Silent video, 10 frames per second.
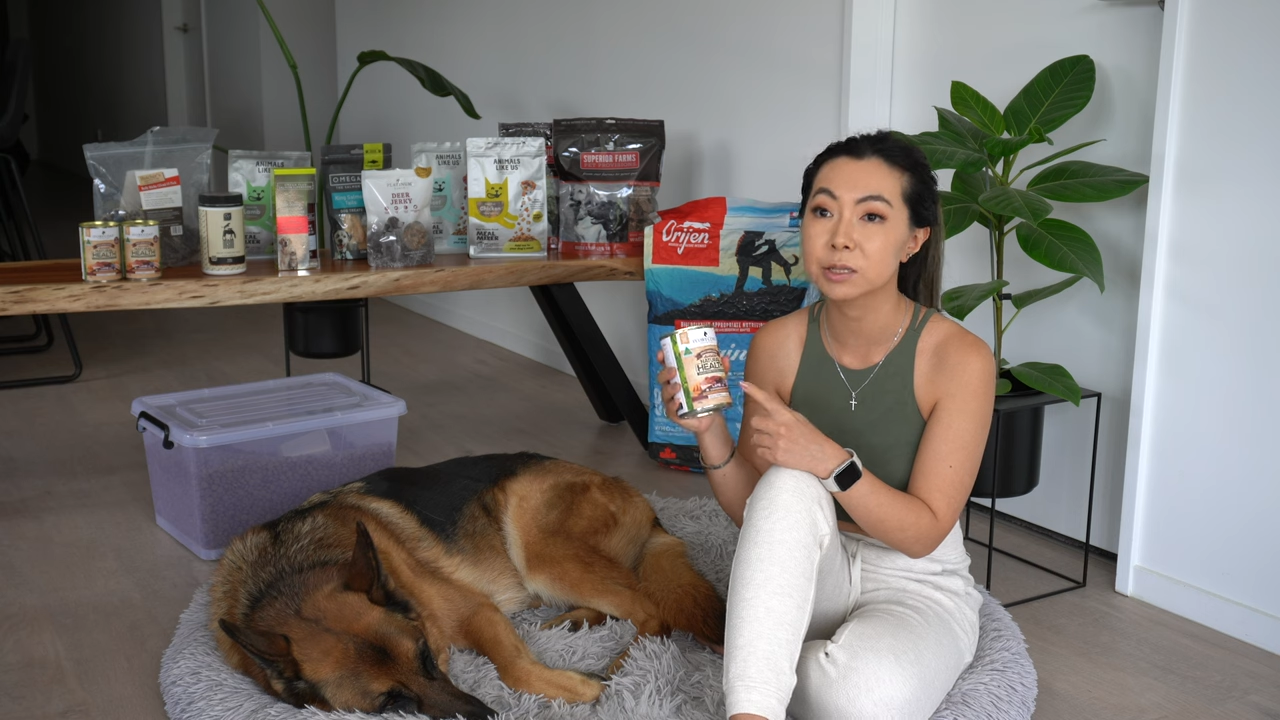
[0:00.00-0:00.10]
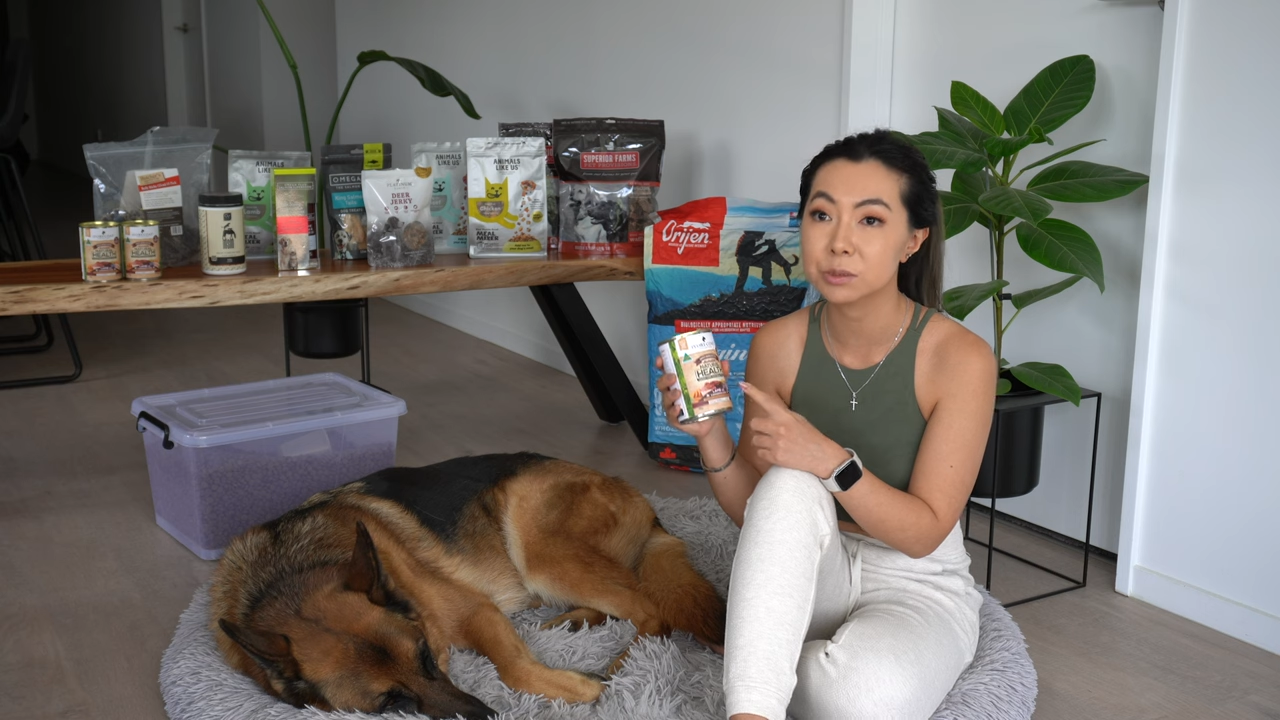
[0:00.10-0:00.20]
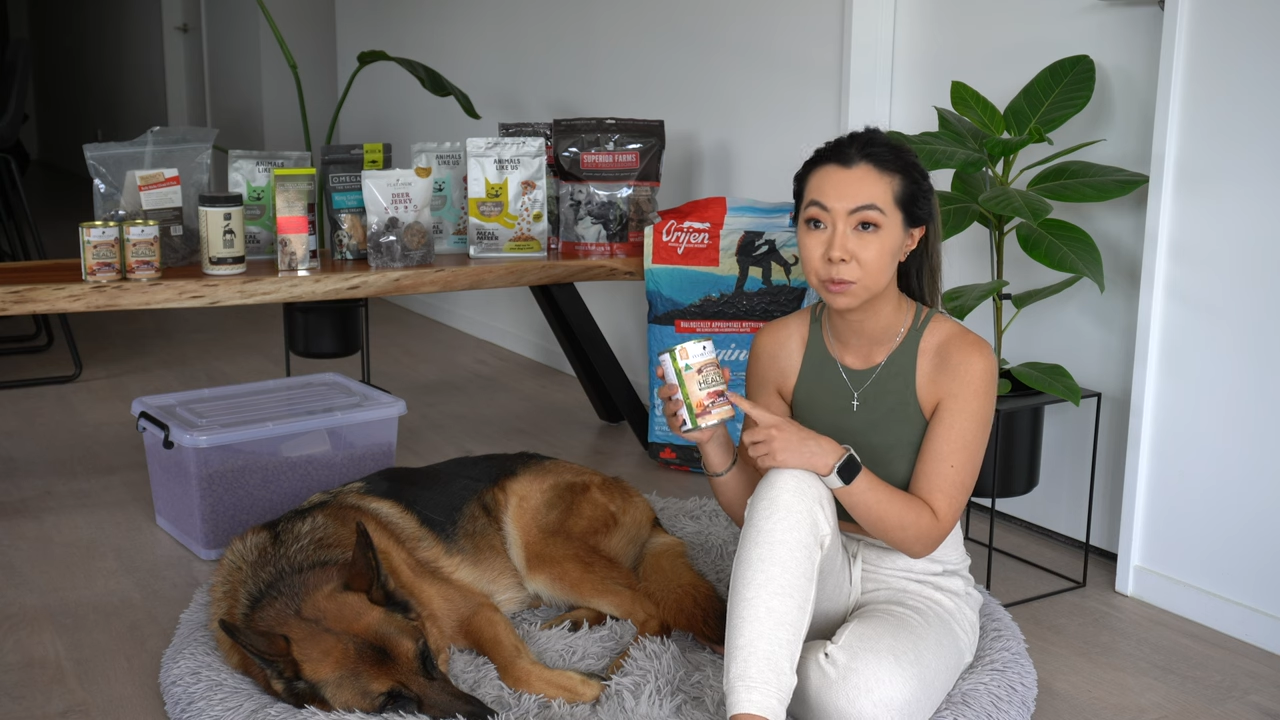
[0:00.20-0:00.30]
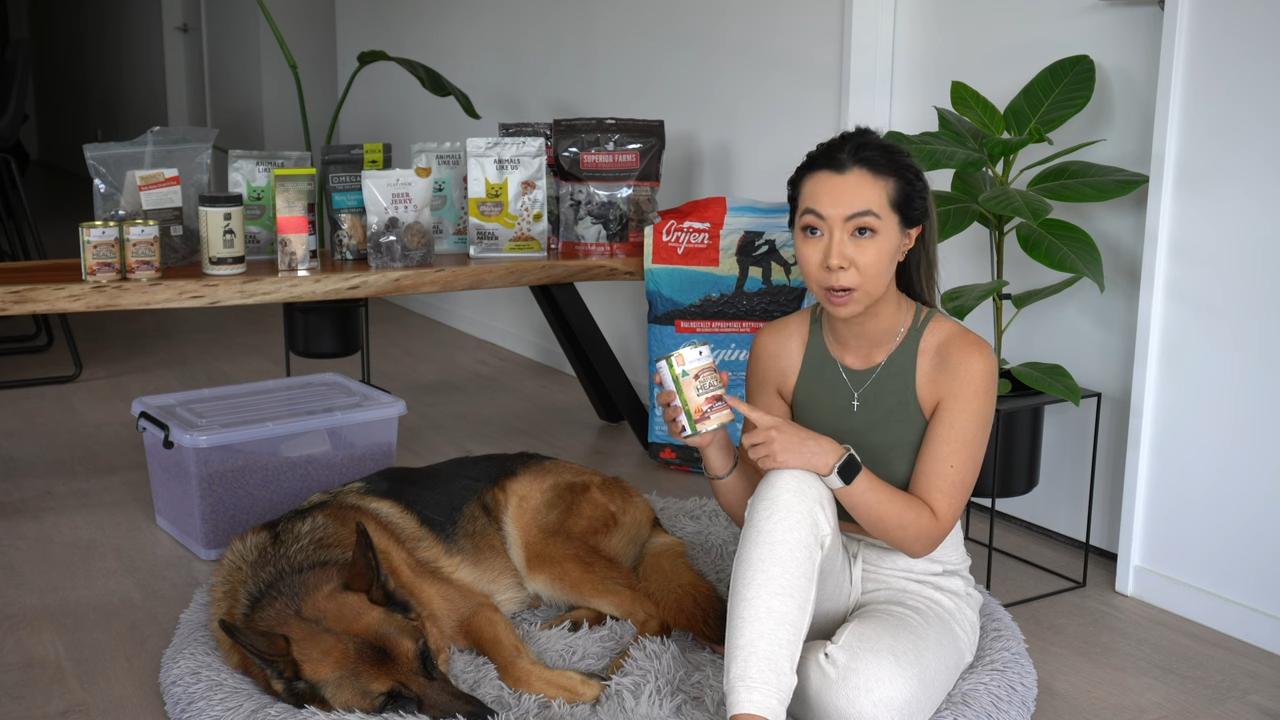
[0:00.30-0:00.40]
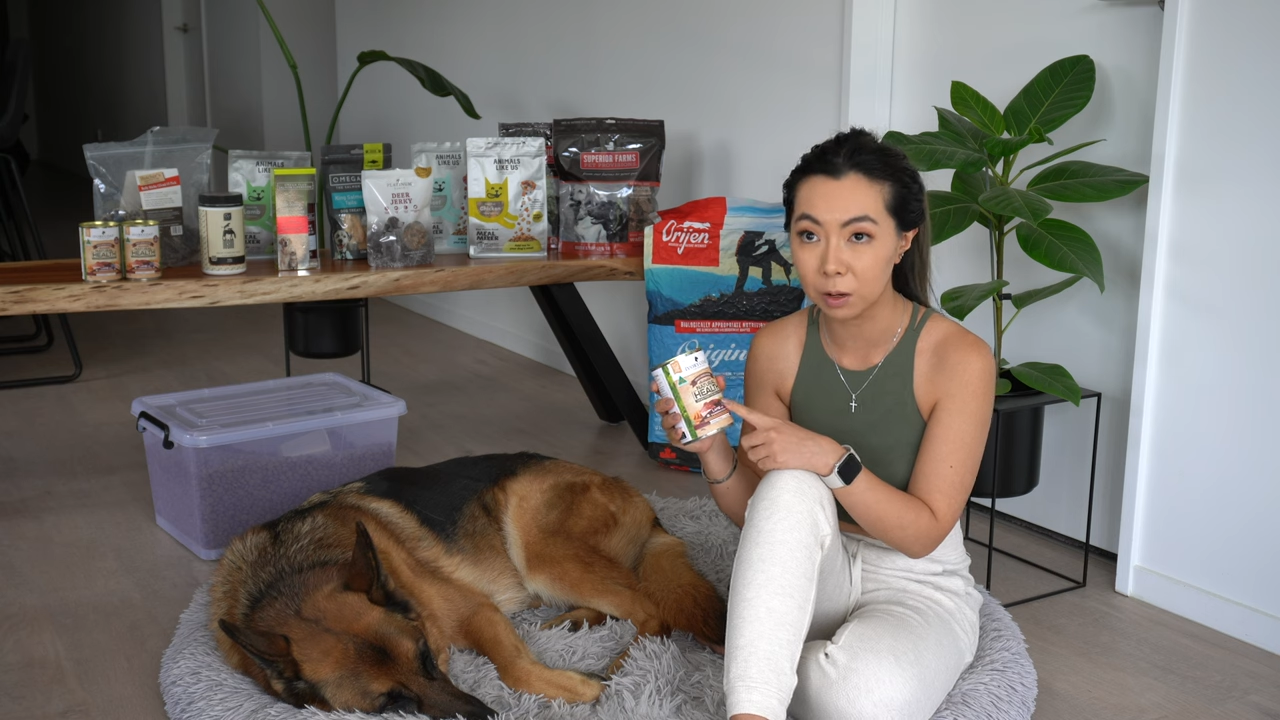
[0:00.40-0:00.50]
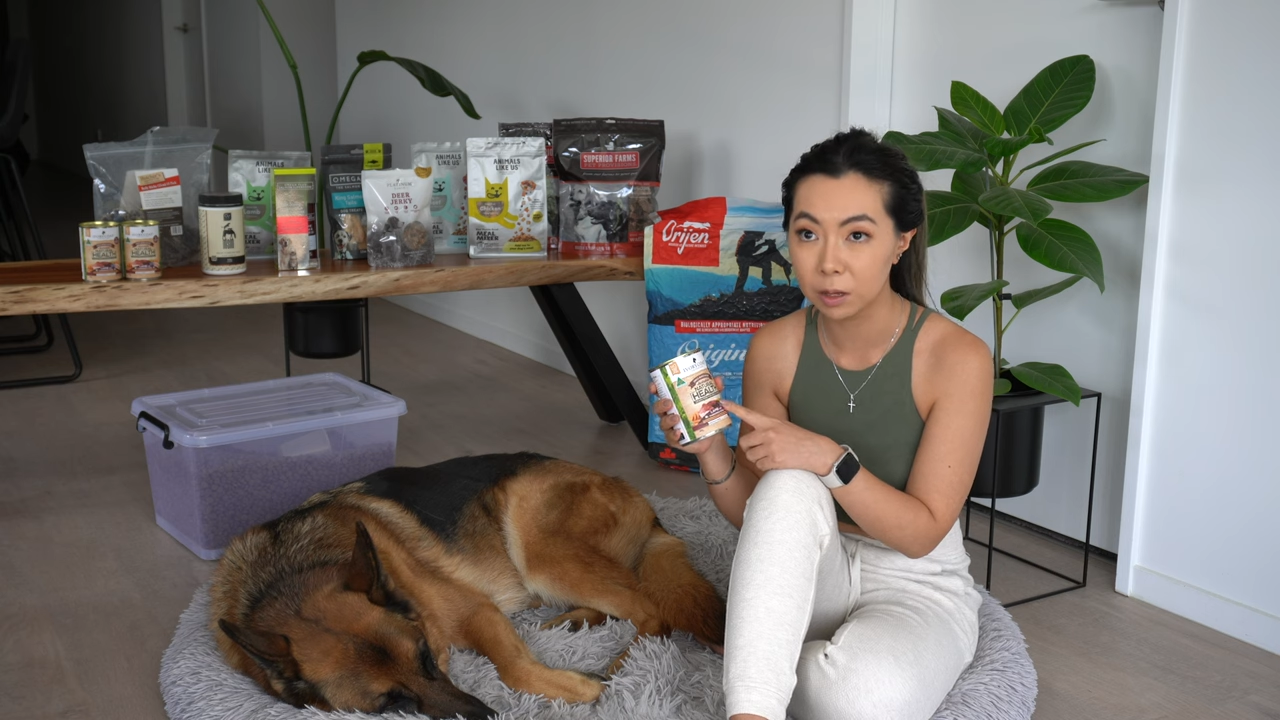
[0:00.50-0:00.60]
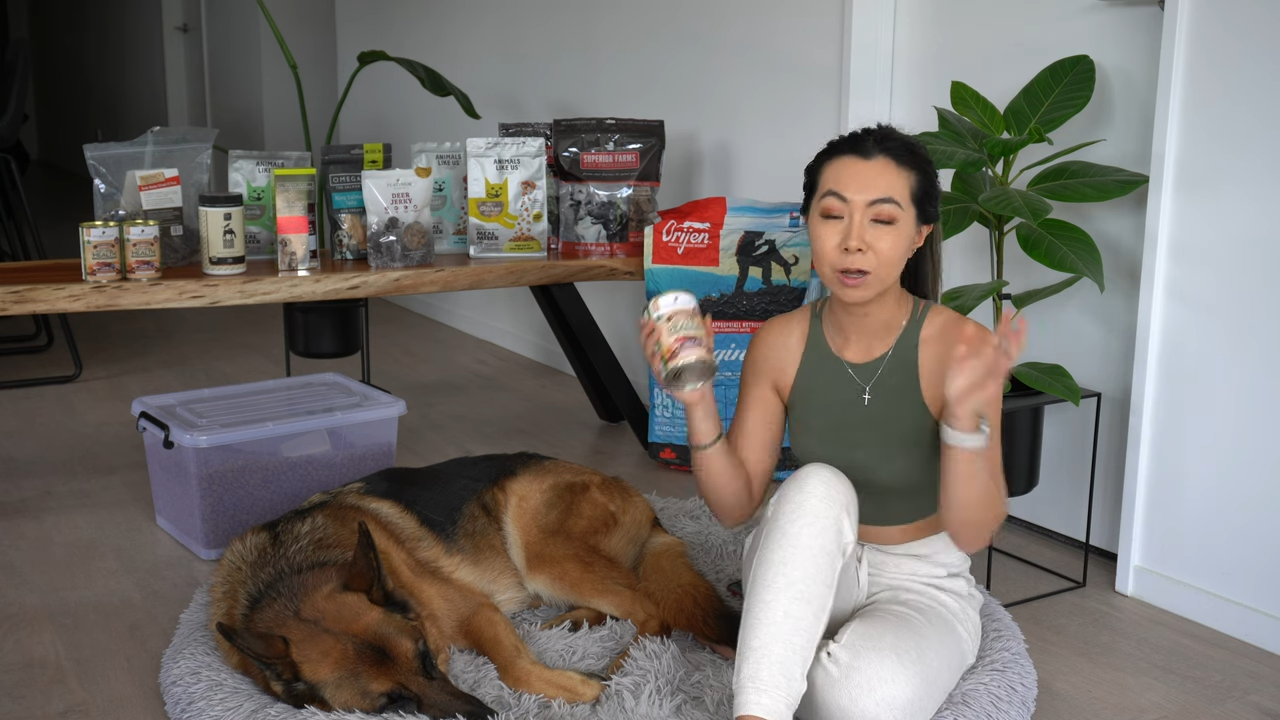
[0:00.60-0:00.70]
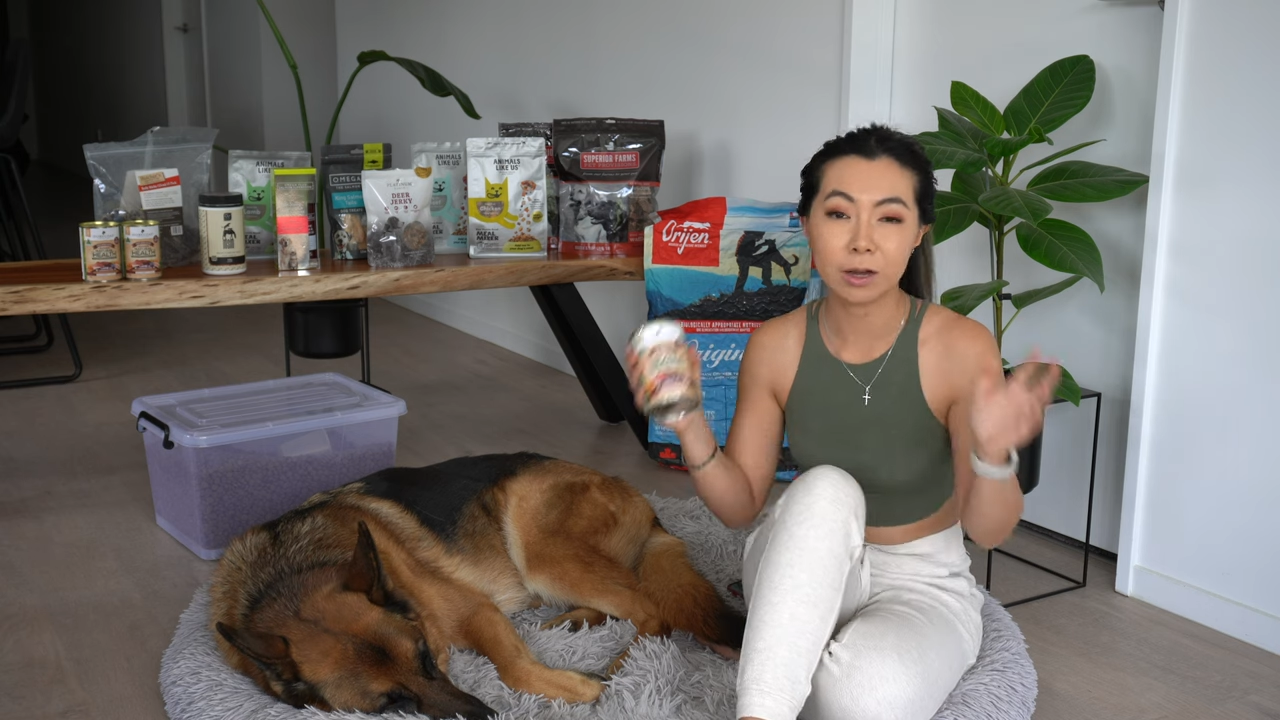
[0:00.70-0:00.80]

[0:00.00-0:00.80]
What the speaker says: as well.